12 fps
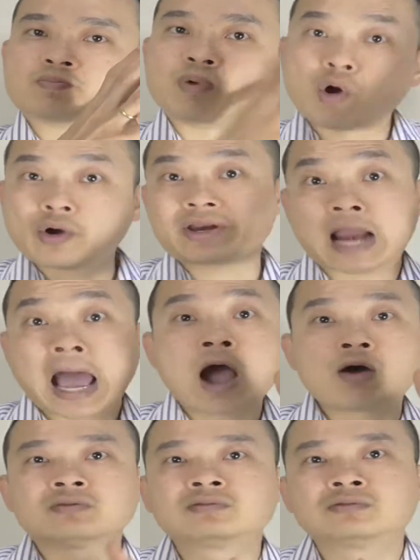point it
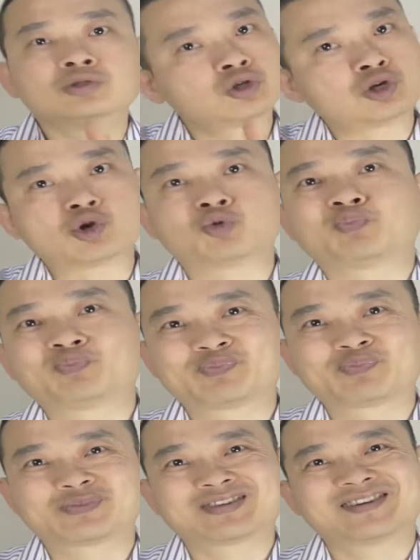out to you.
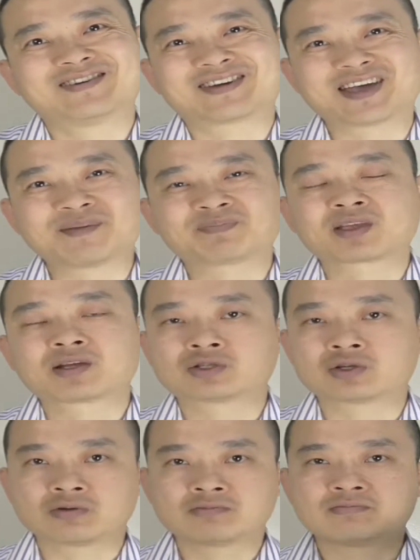Okay,
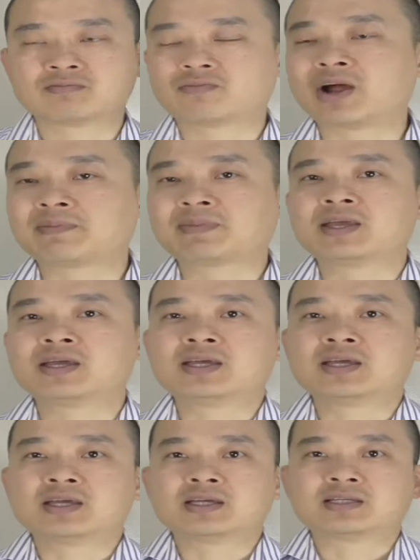so right,
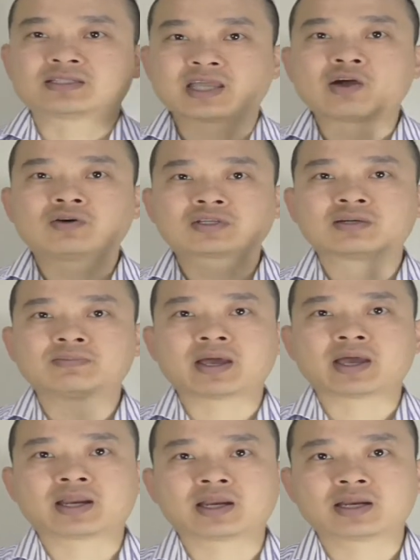stay awesome,
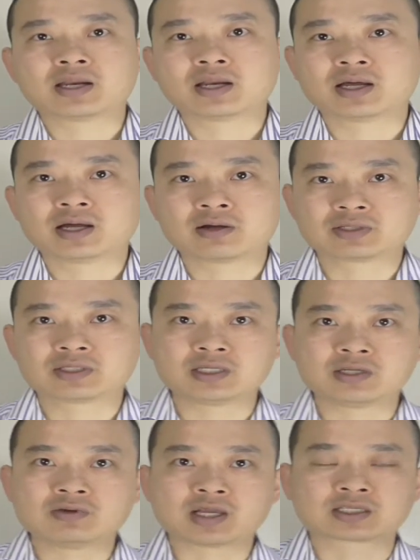and I'll
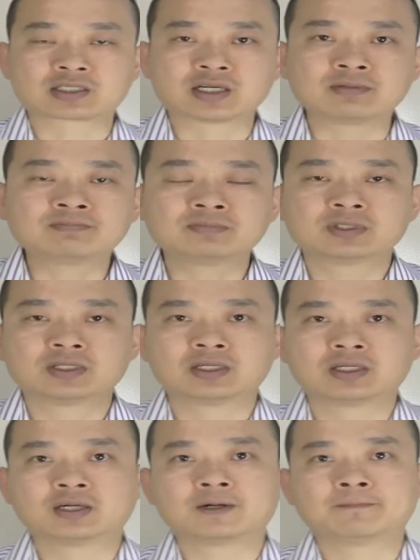see you next time.
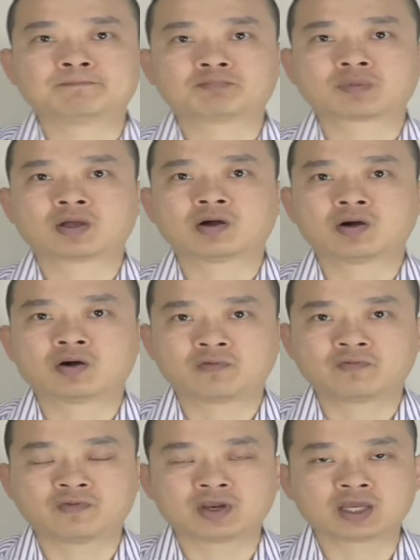
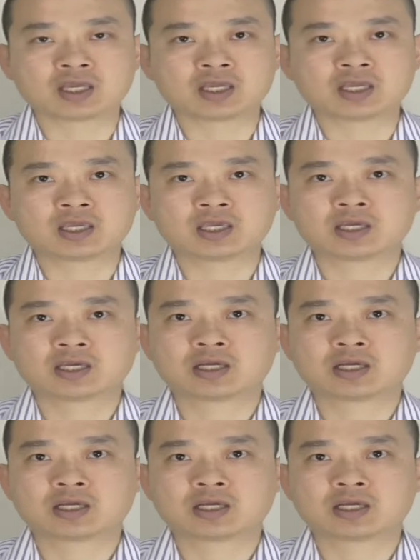Hopefully